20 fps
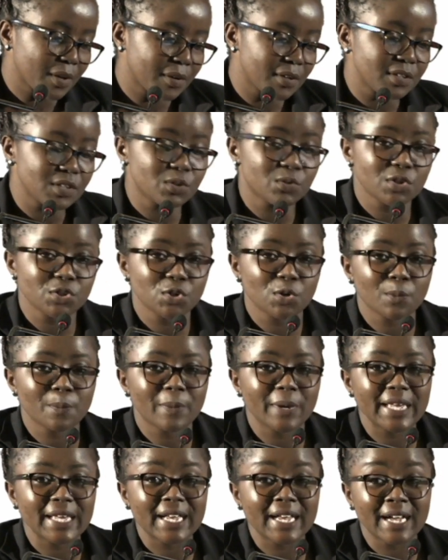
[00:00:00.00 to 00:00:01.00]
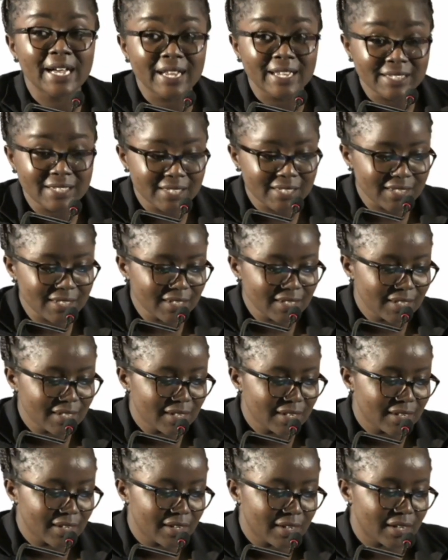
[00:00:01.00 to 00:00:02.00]
registration by CATI,
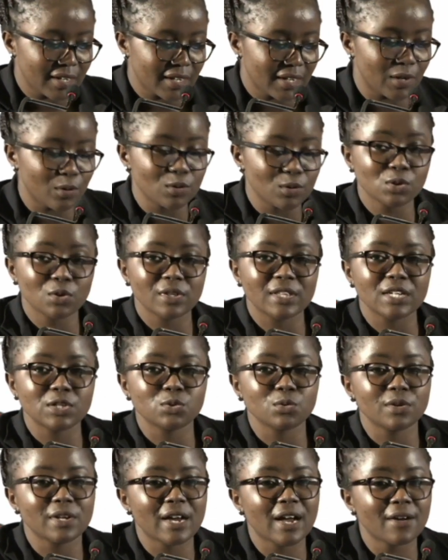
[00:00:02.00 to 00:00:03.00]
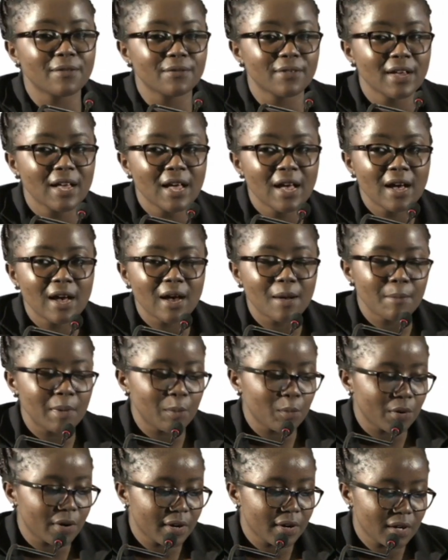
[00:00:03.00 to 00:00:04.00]
and also they should have a
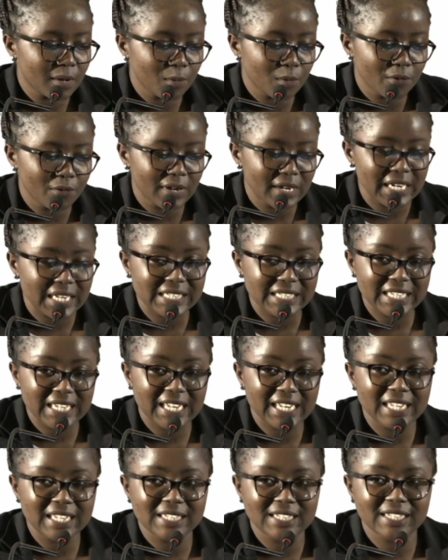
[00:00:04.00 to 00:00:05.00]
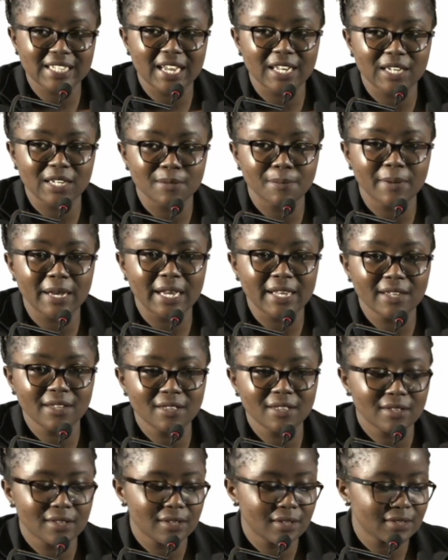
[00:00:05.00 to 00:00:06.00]
memorandum of understanding signed
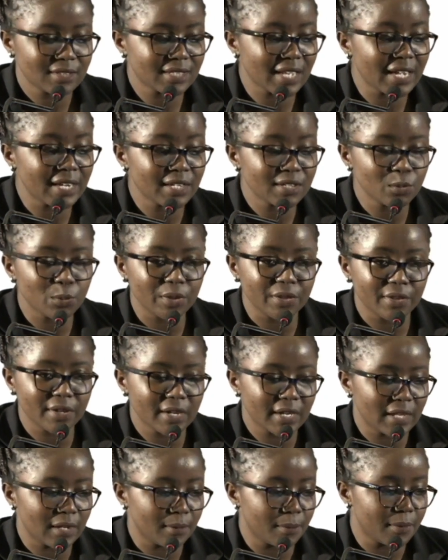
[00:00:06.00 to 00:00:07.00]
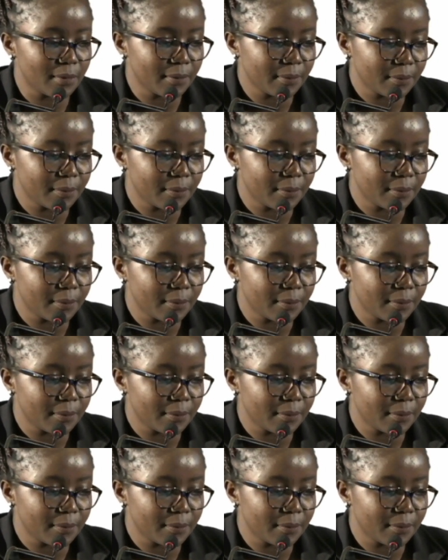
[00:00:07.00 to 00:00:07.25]
with Helb.